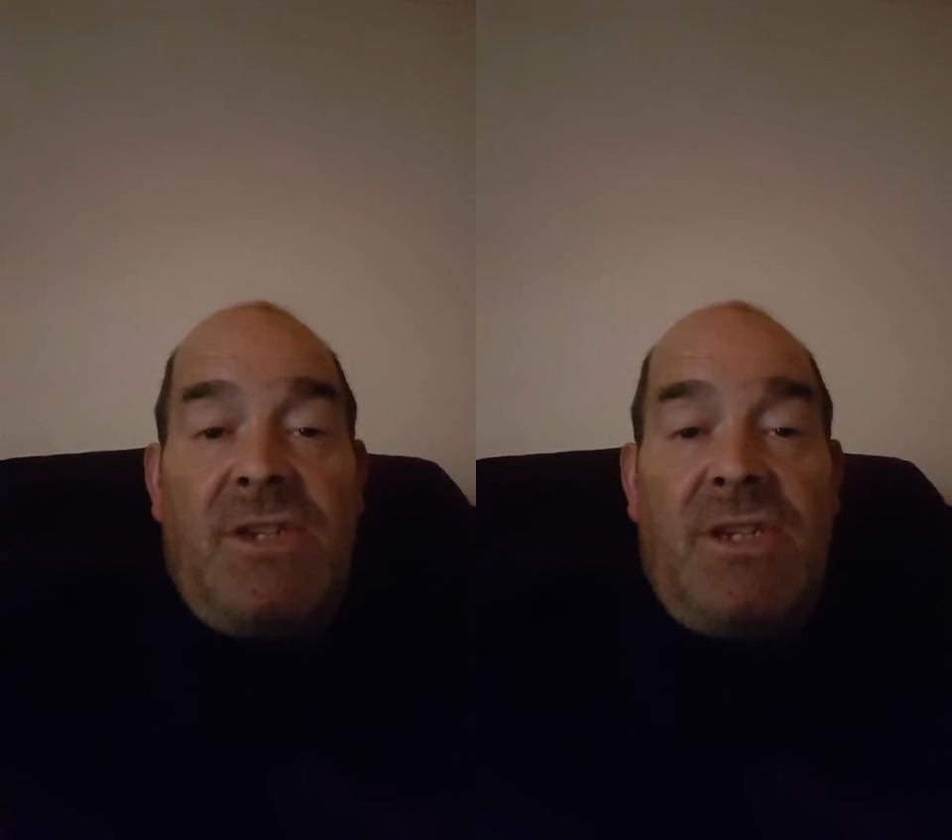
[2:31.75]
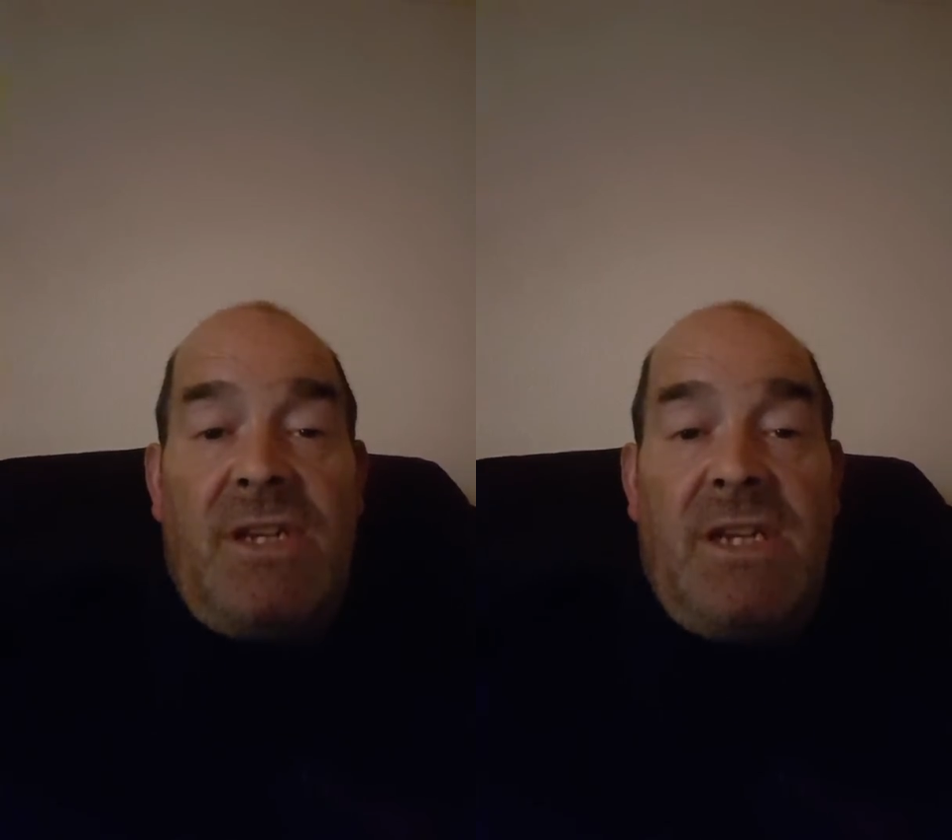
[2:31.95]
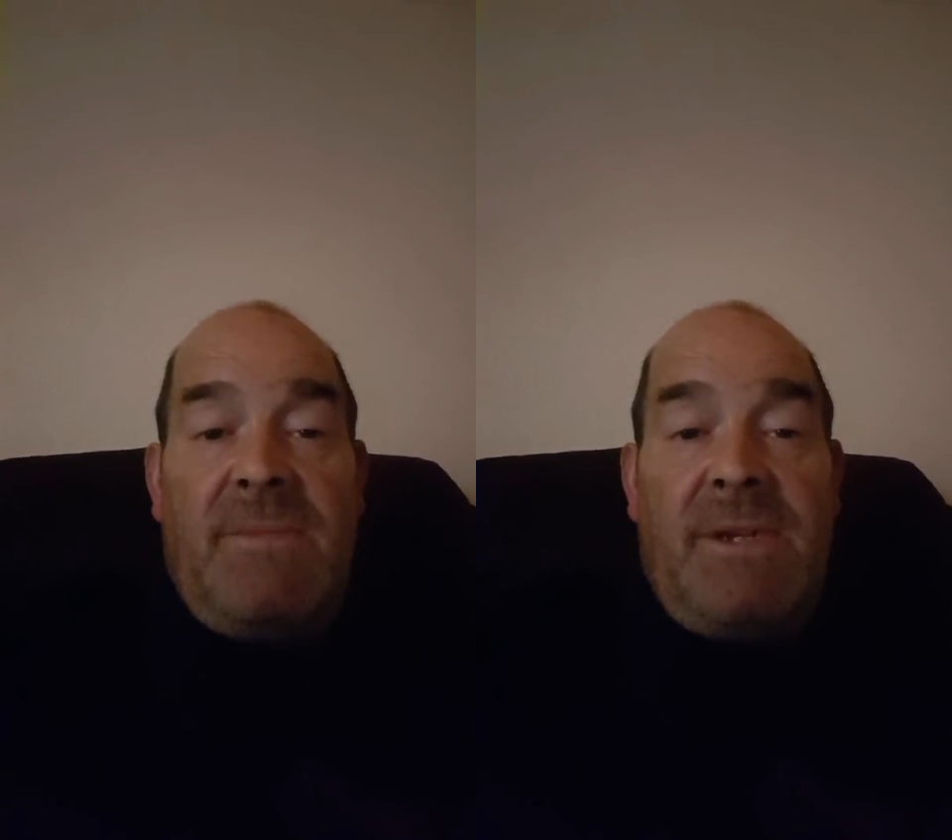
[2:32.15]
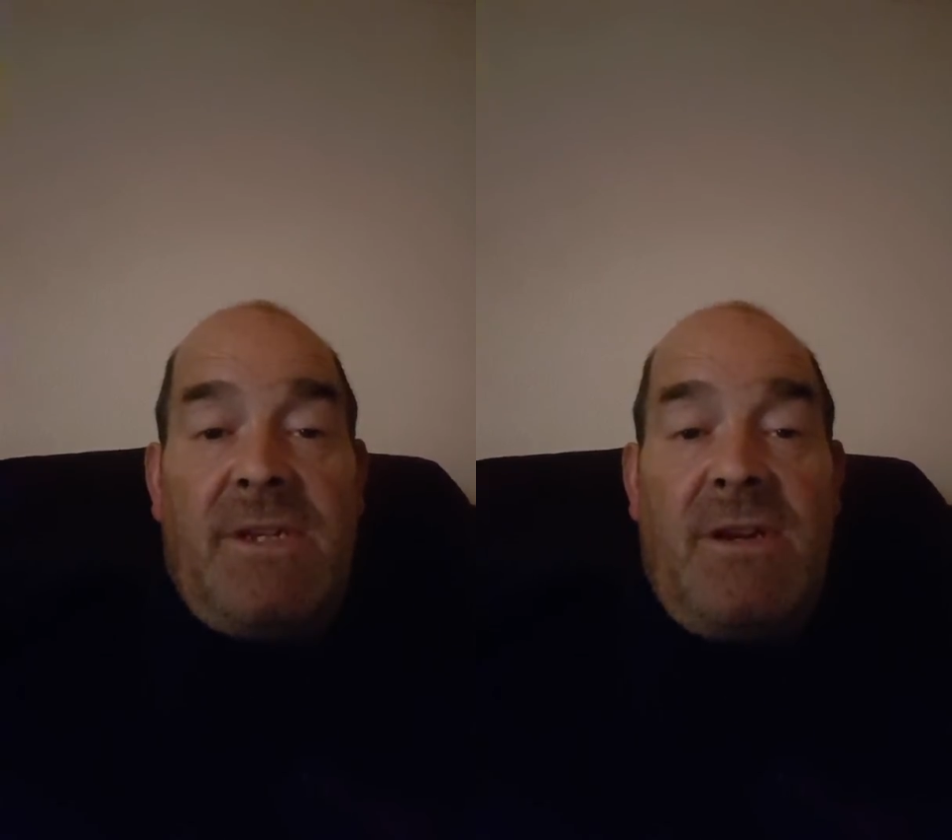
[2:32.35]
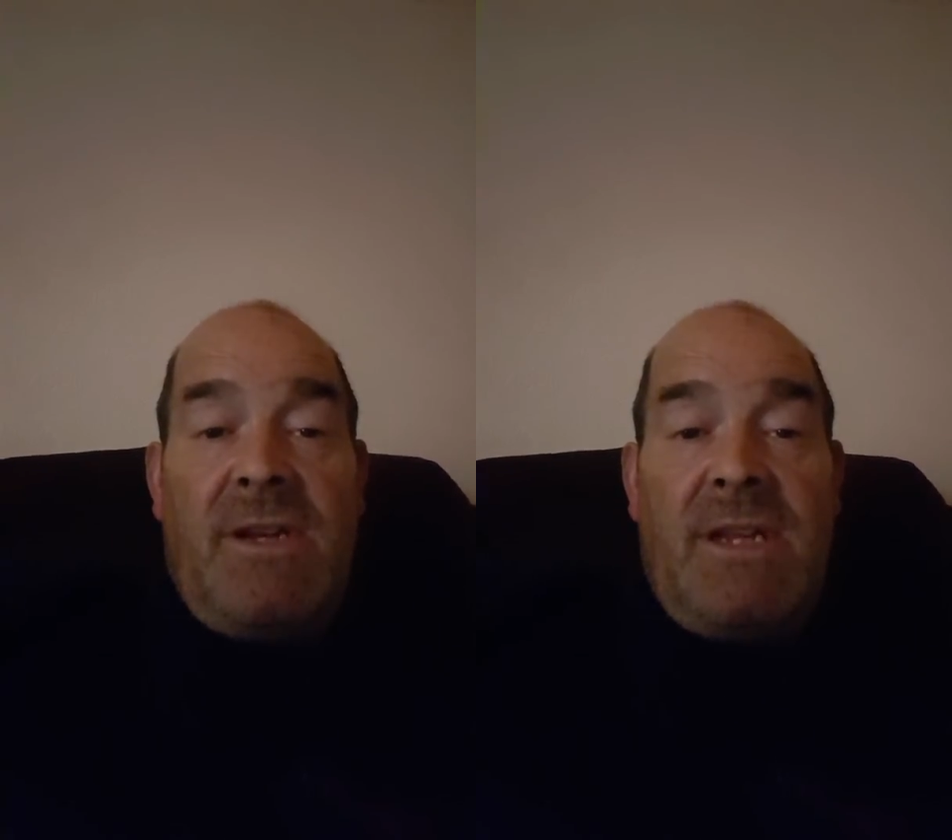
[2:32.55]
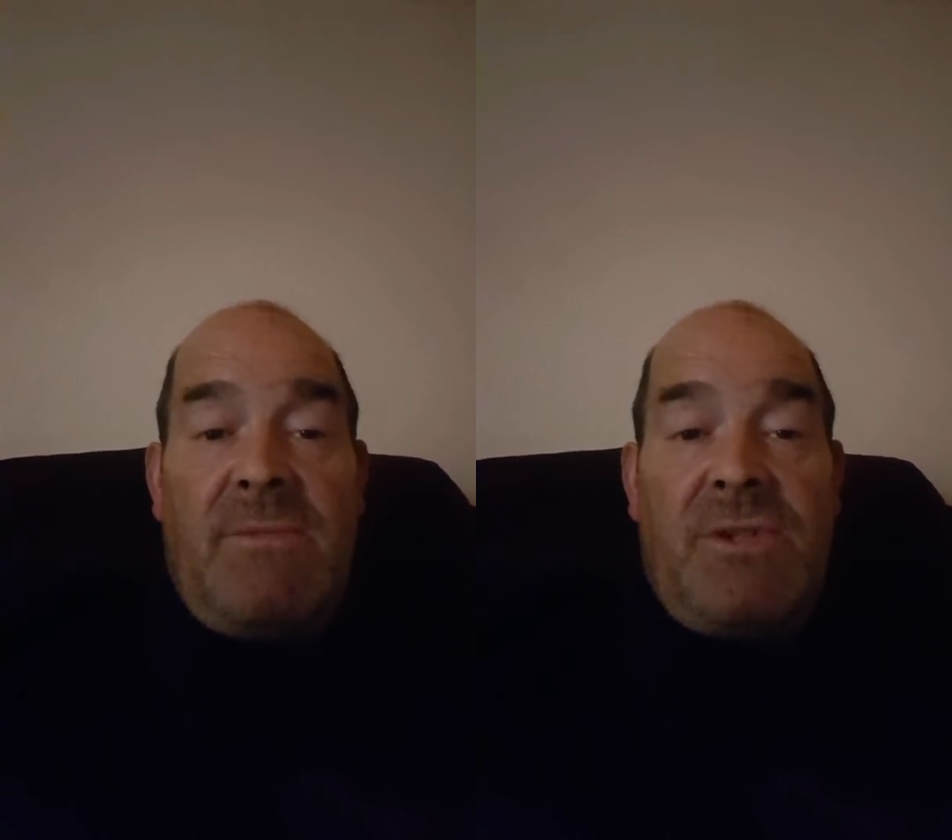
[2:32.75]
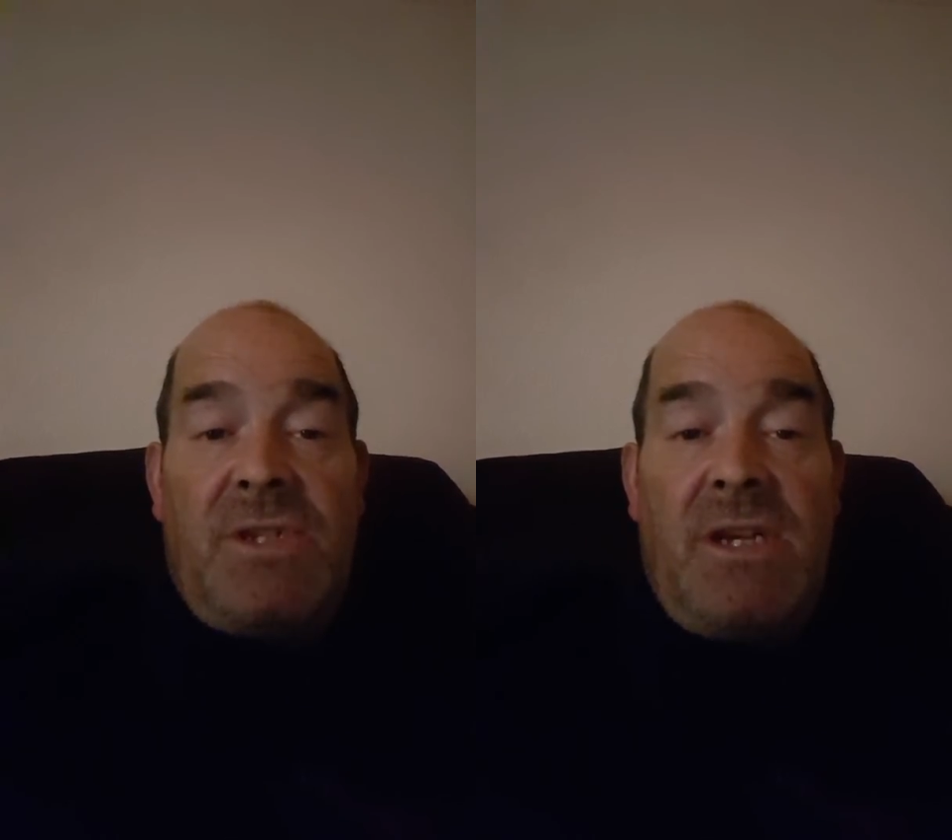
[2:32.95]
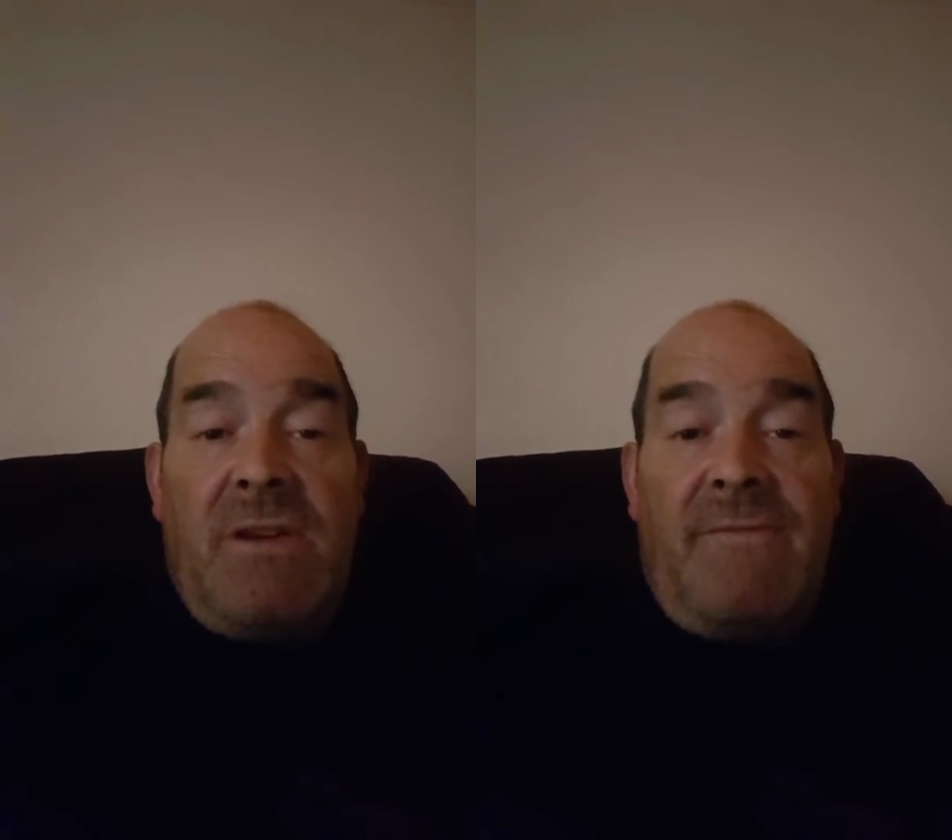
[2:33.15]
you need to be turning that
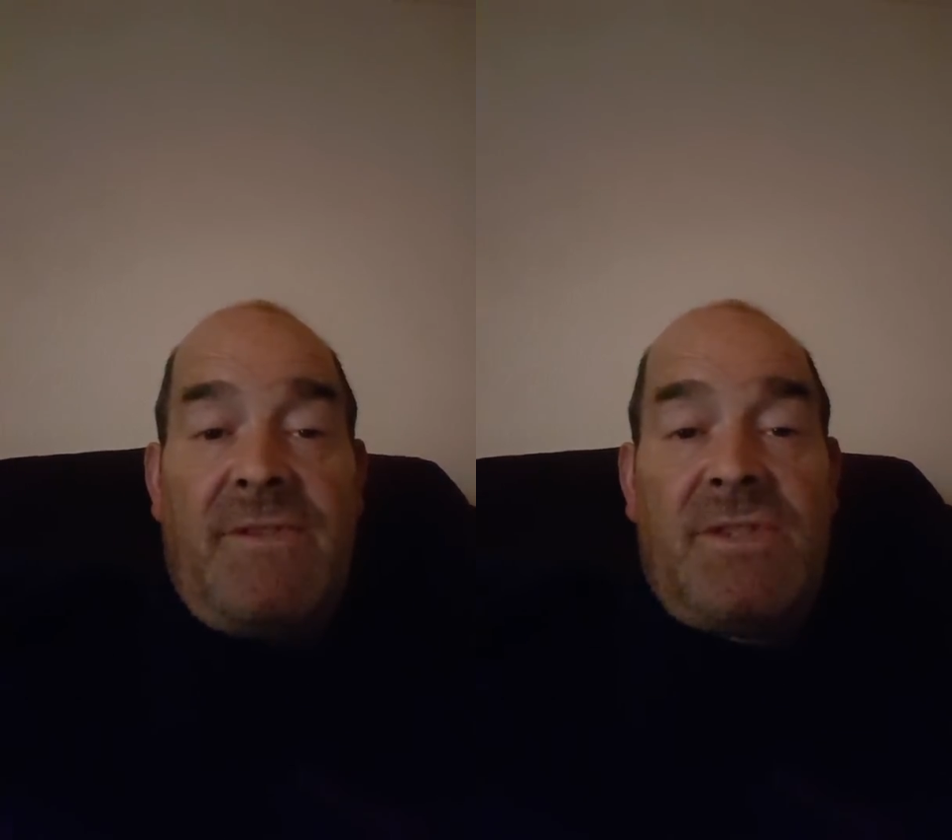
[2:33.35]
machine off as